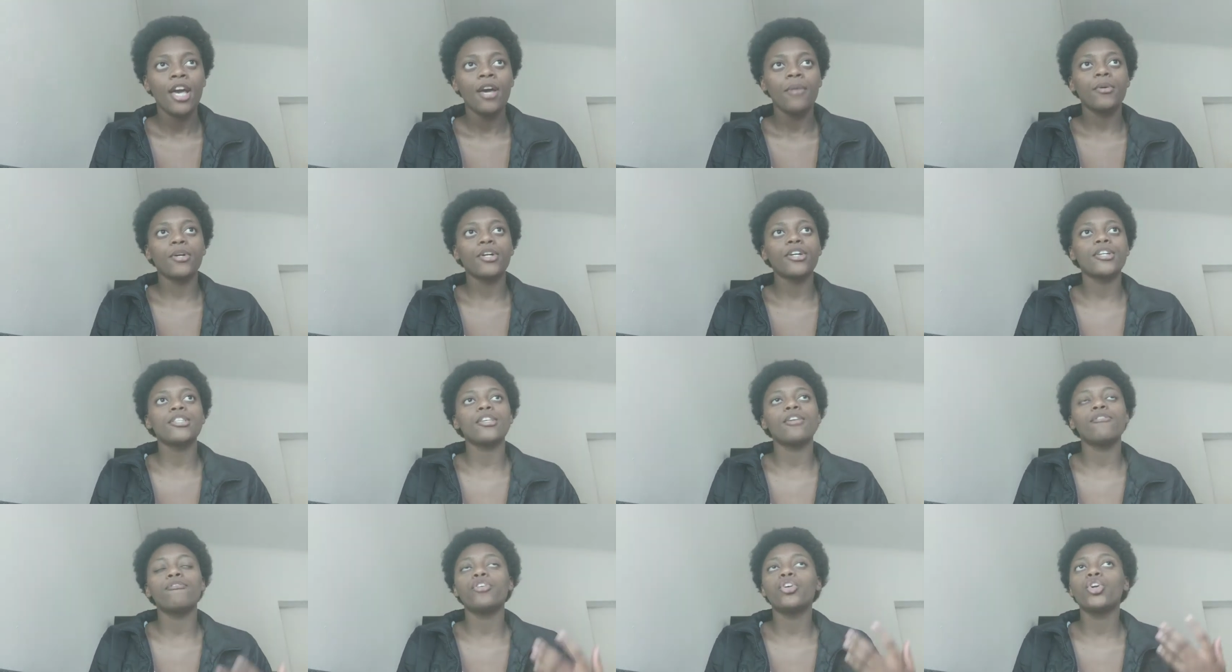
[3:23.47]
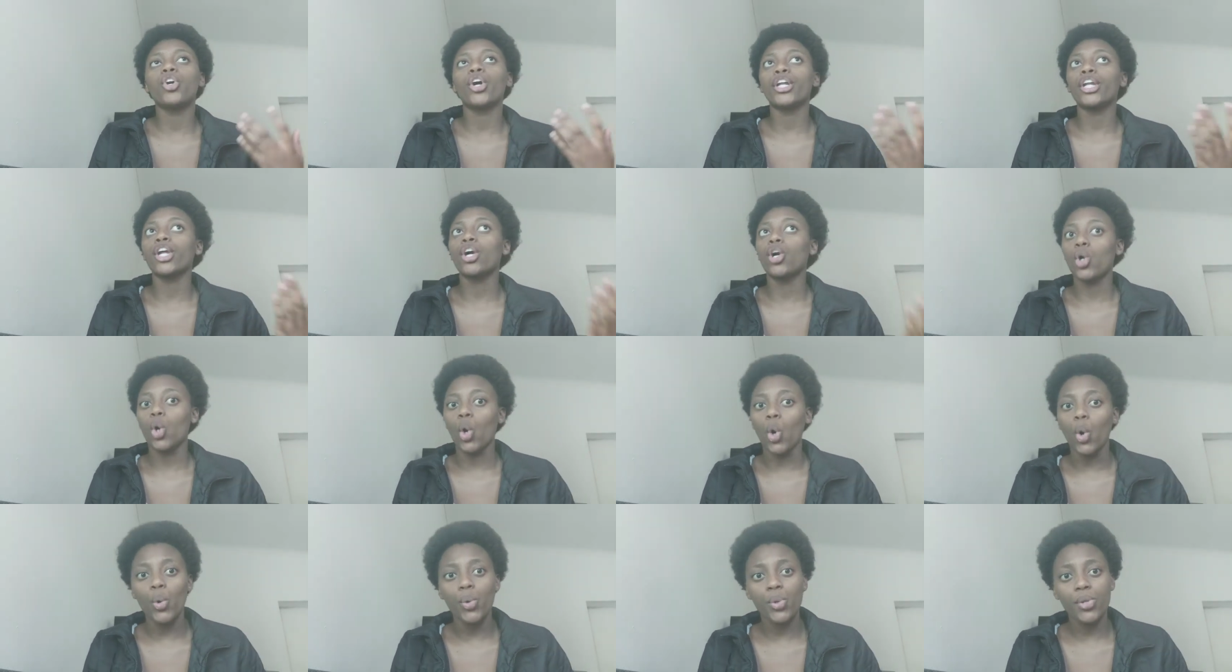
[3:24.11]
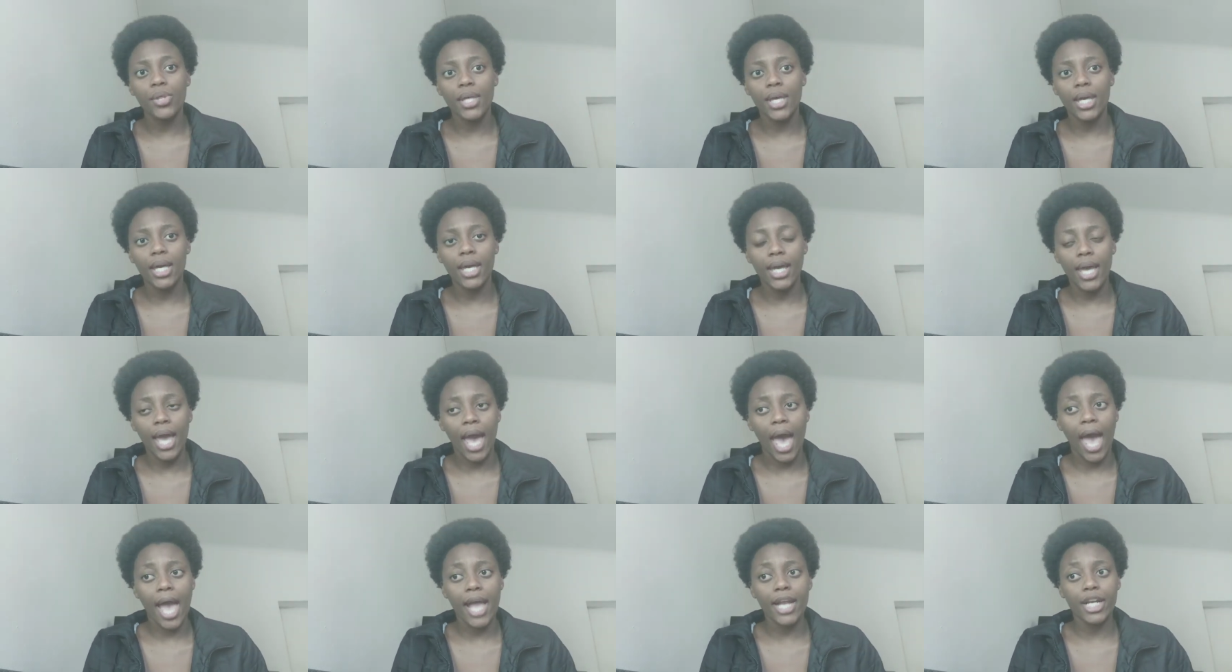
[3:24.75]
Because if you're gonna go there
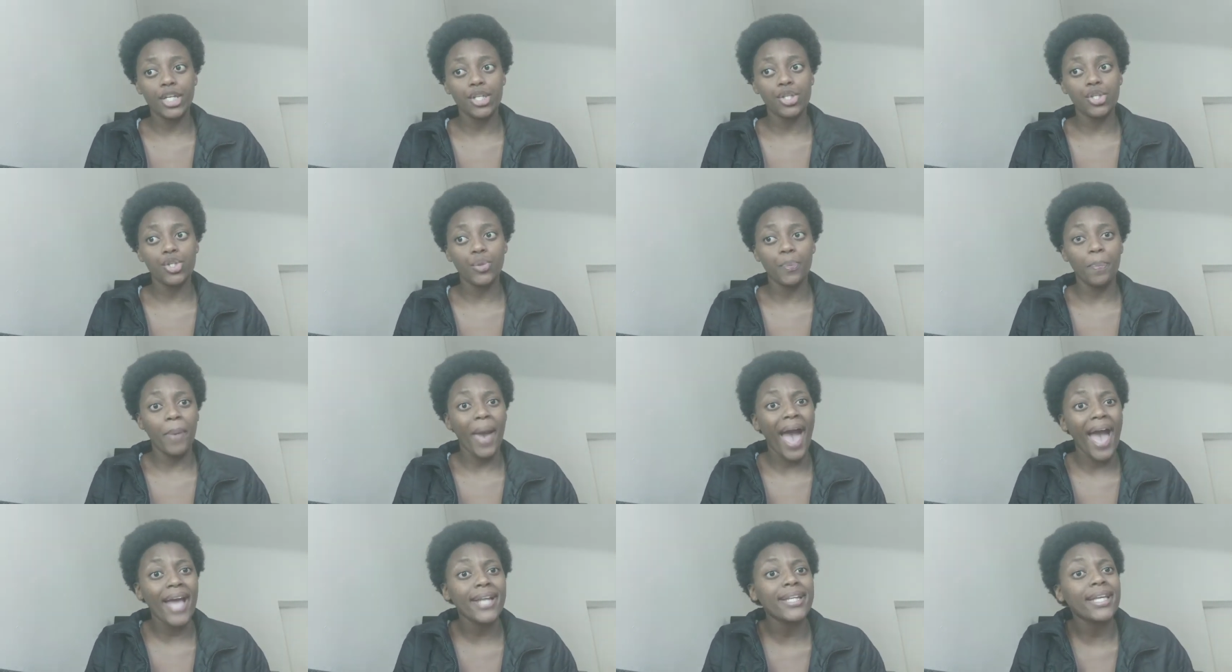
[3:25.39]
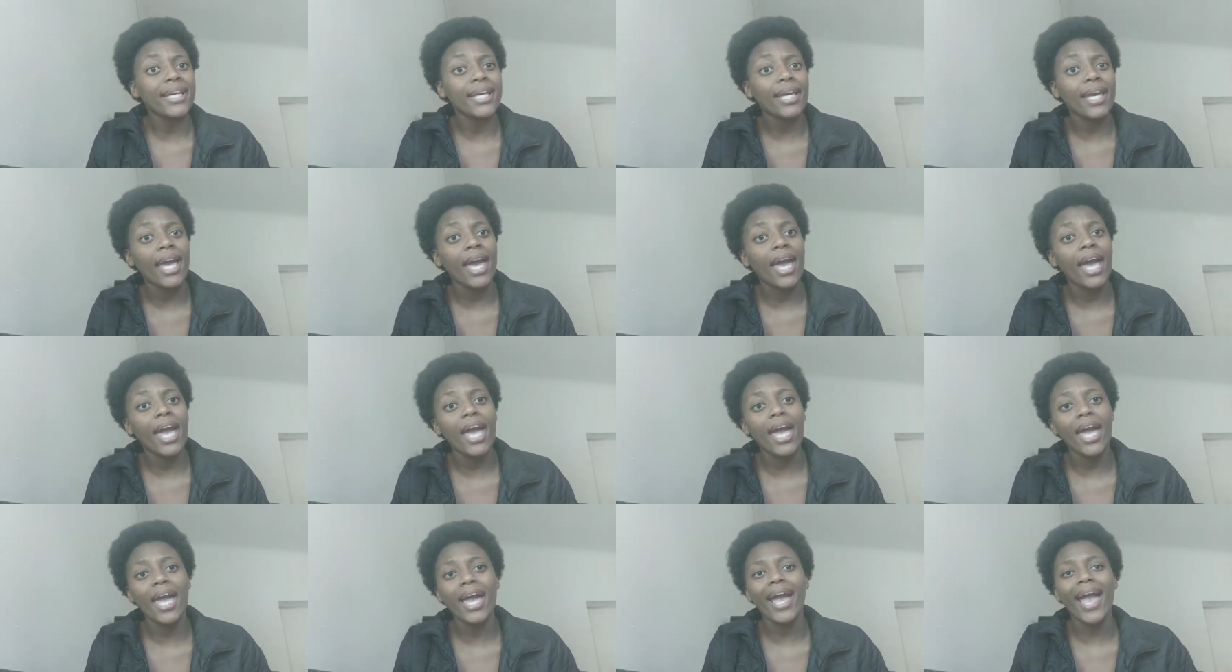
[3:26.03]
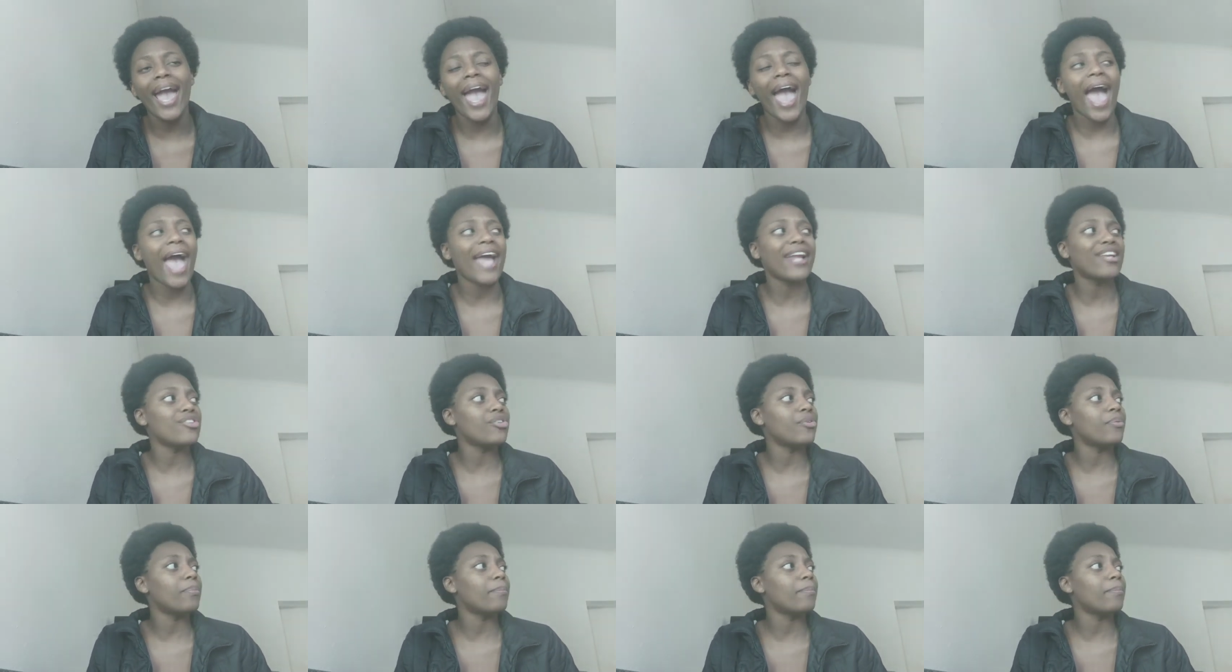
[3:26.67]
and you're panicking and